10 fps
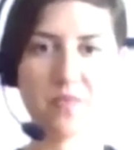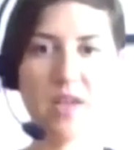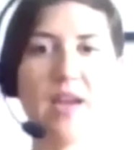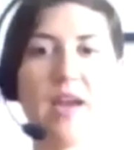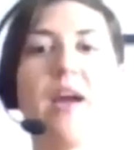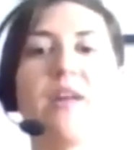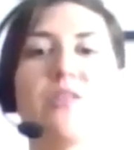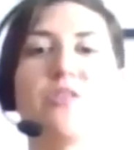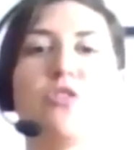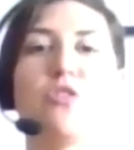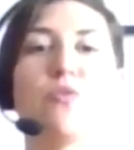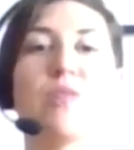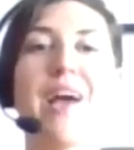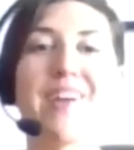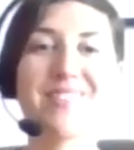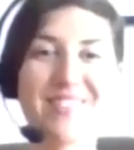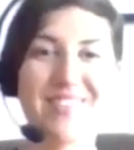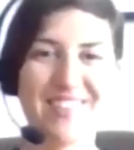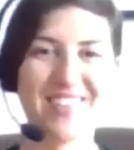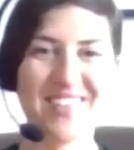and 2. Relax.
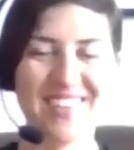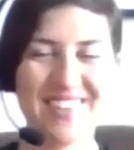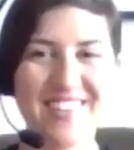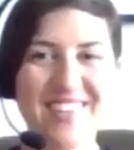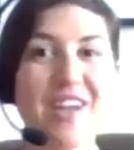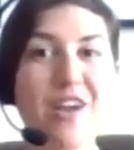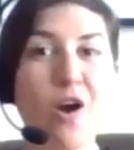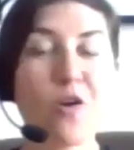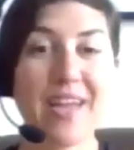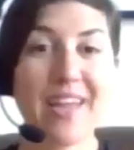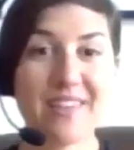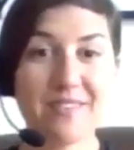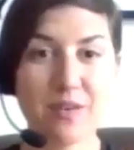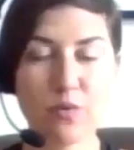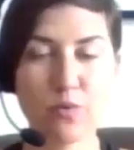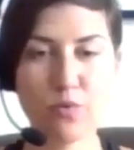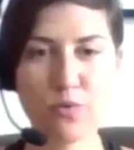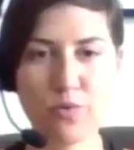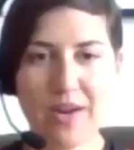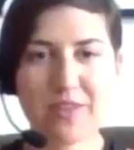Good. Okay.
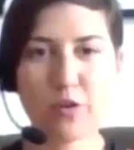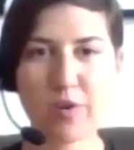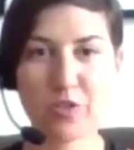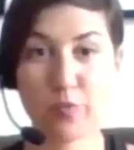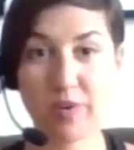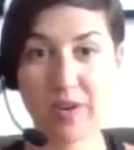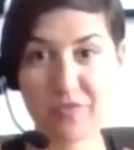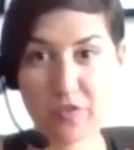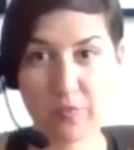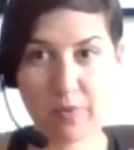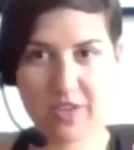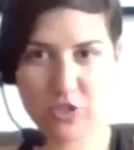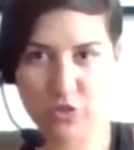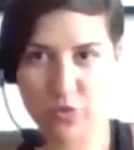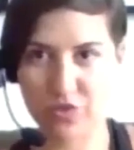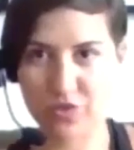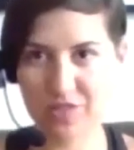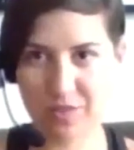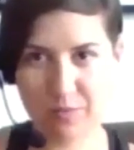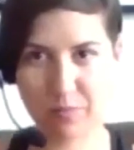Whew, I don't know about you, but I feel my shoulders